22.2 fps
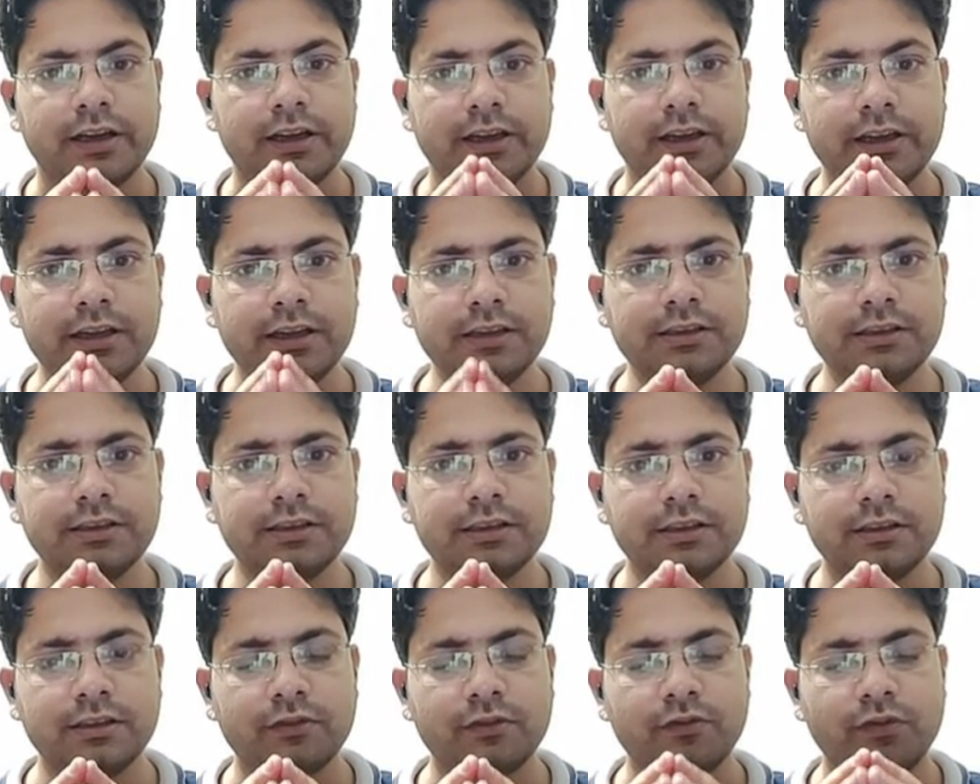is
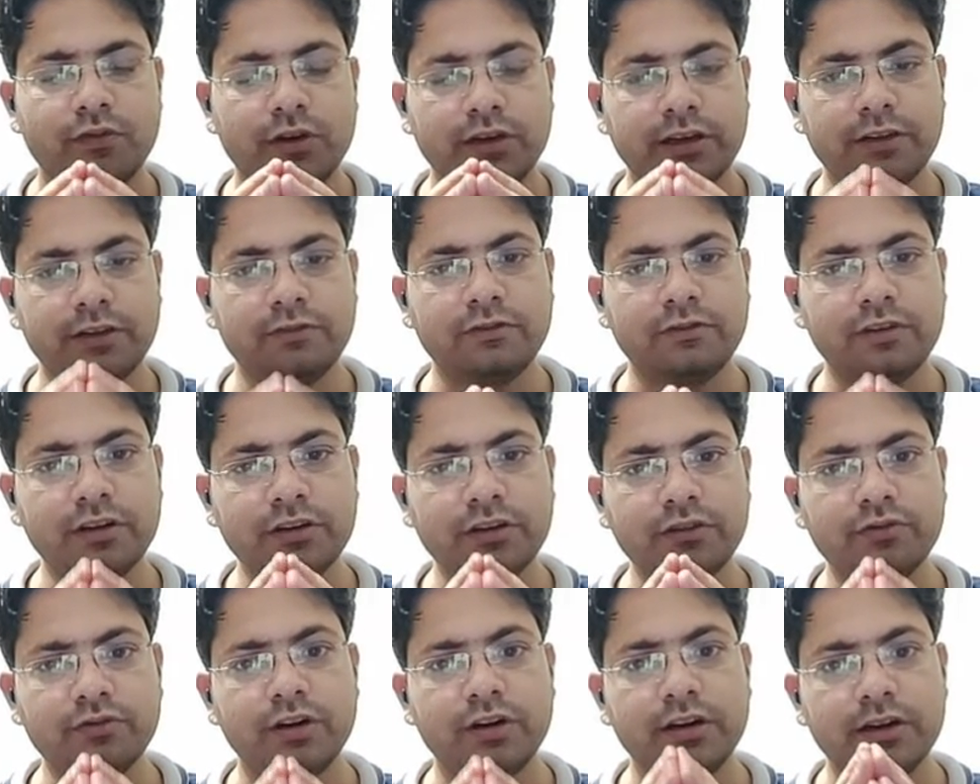whatever
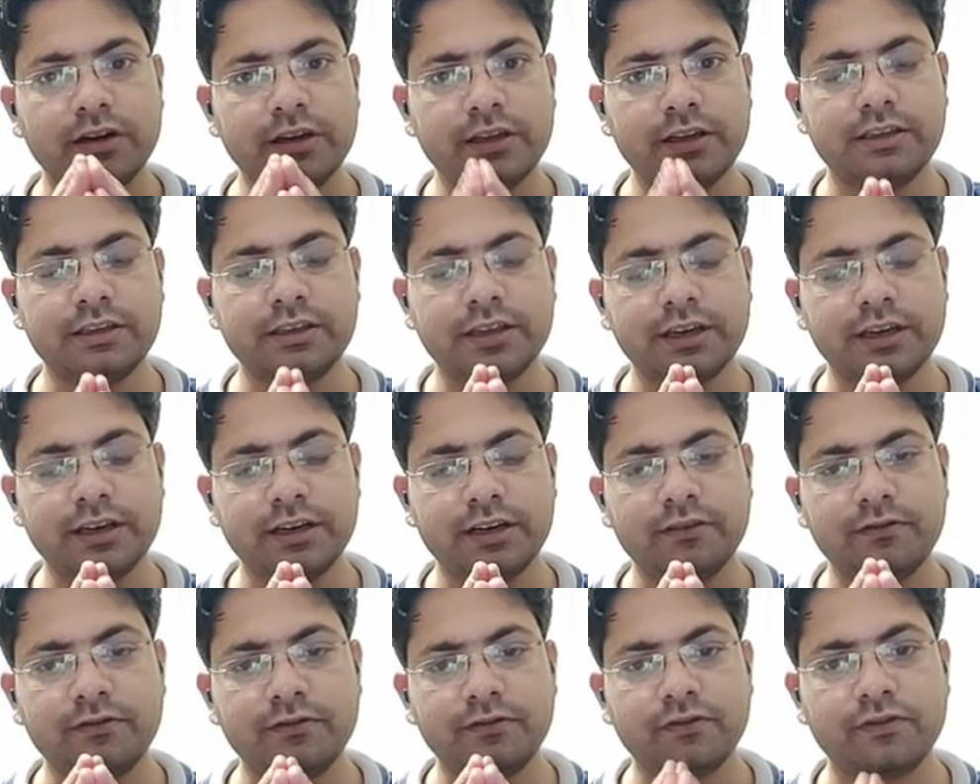you understand